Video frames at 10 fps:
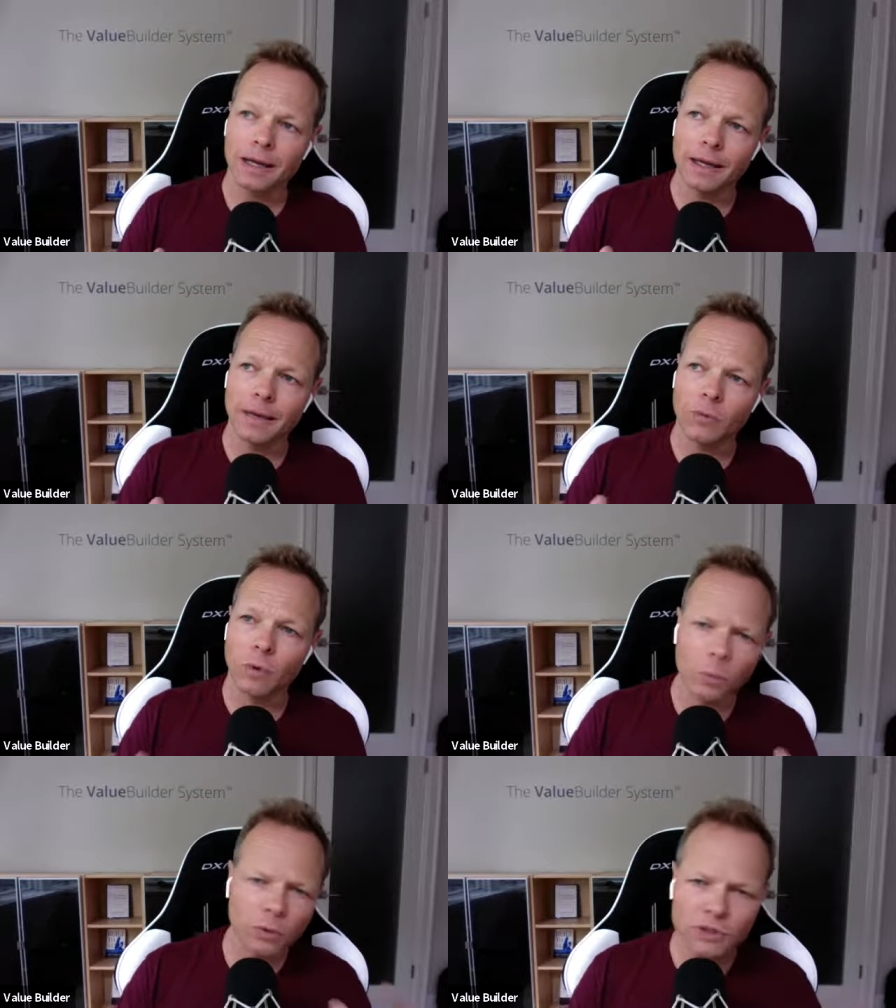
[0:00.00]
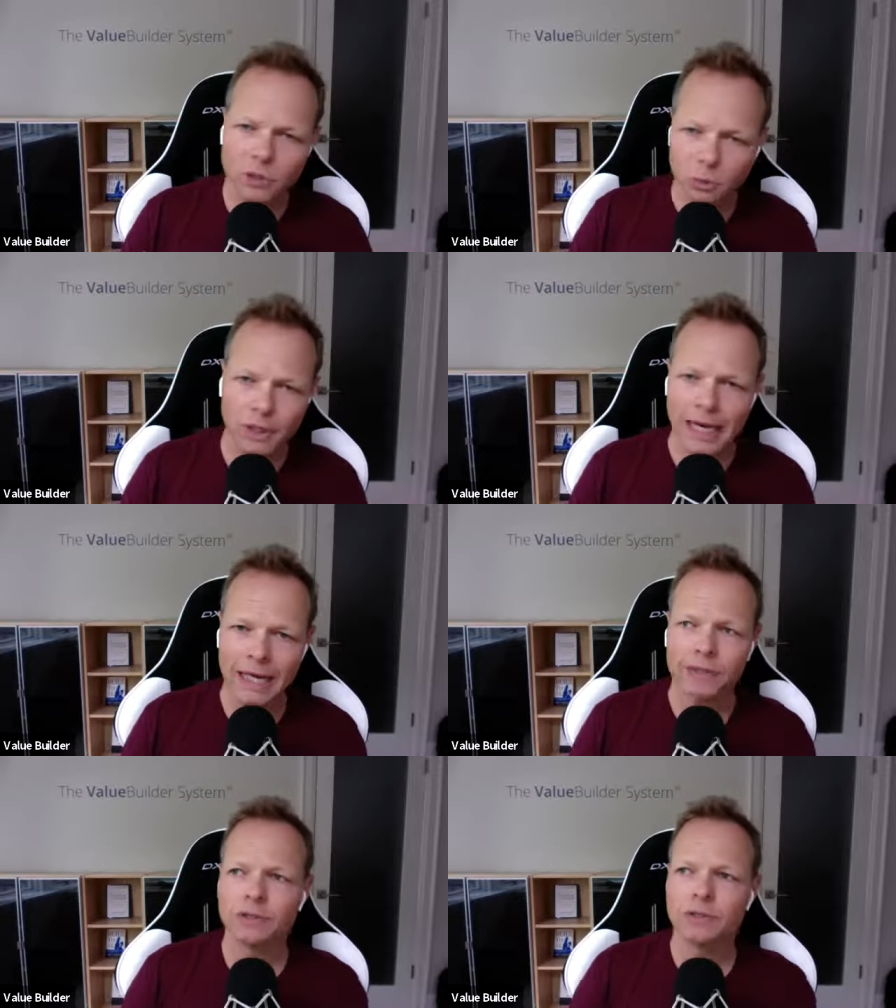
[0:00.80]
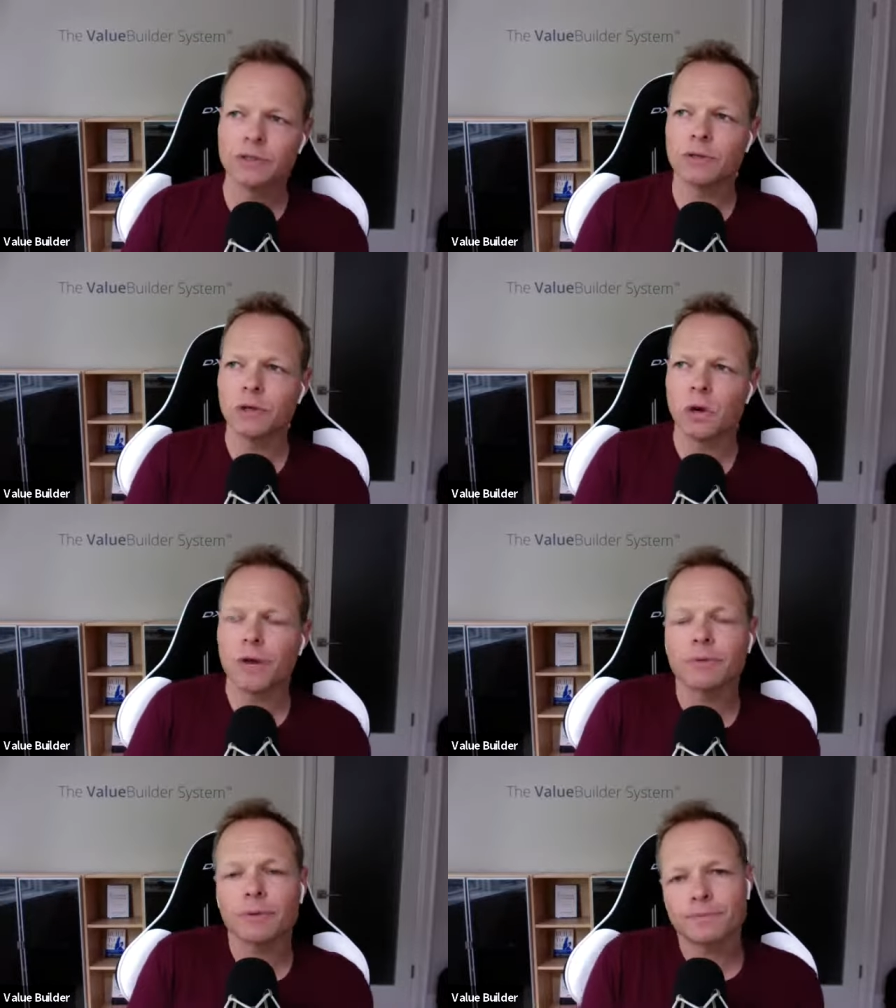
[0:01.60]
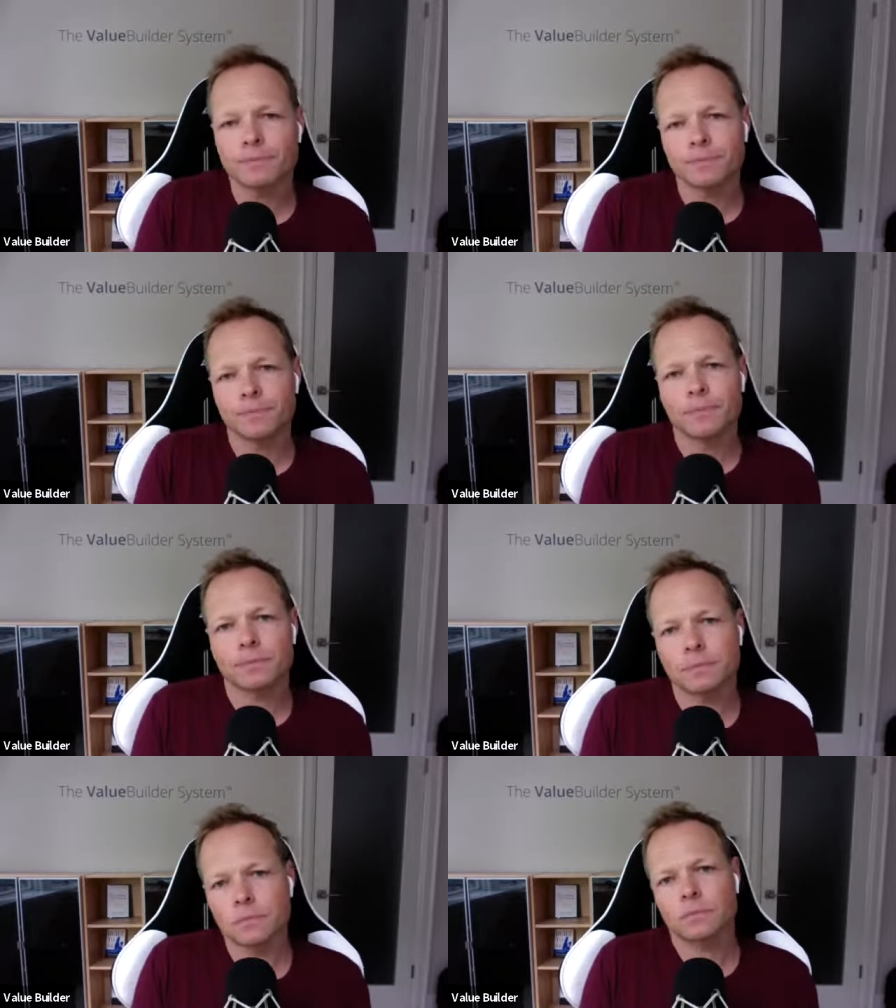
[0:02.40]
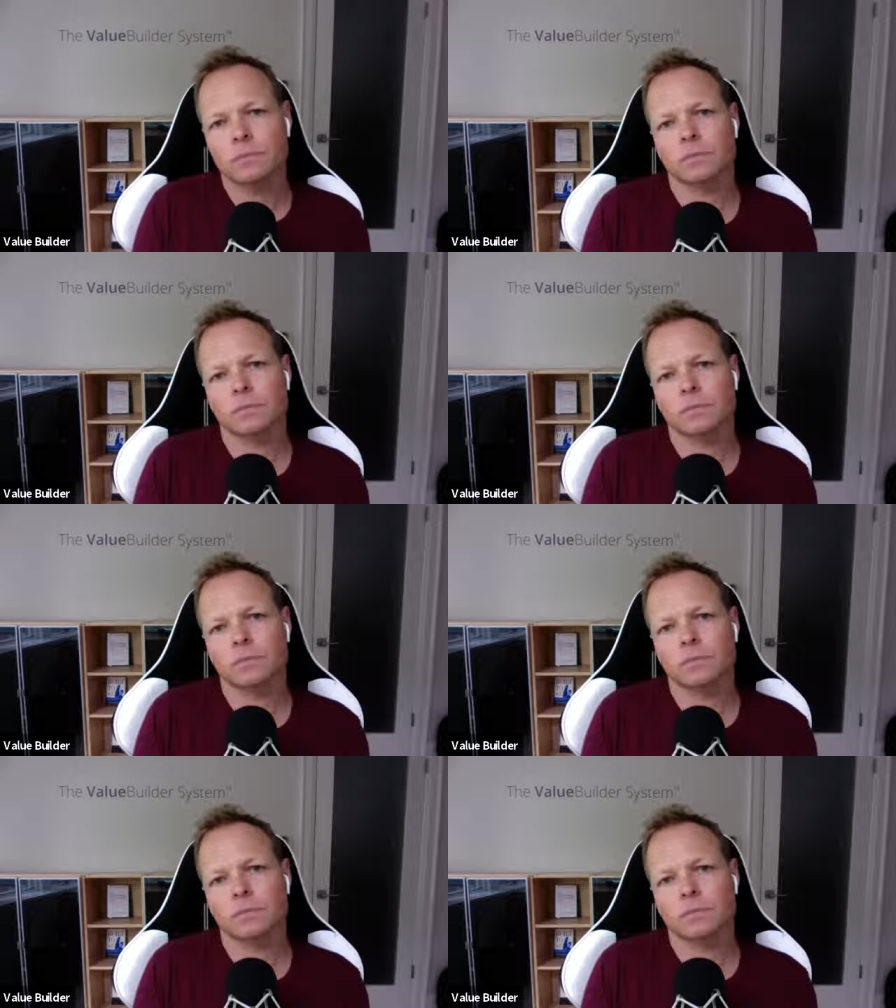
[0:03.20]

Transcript: what was your reaction to the offer? Um, it